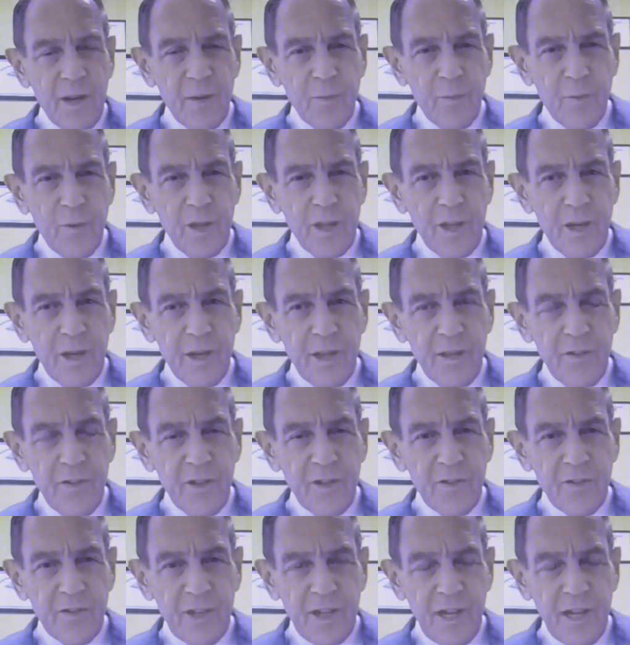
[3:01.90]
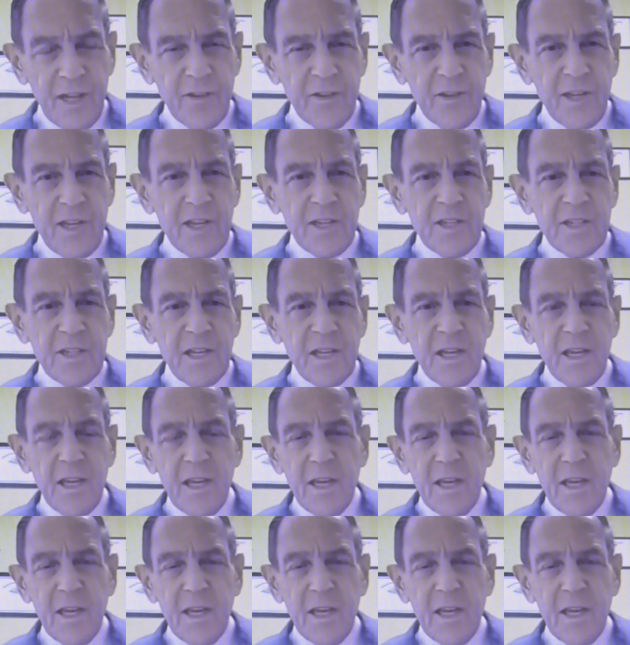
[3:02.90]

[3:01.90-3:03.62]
Great Britain in this context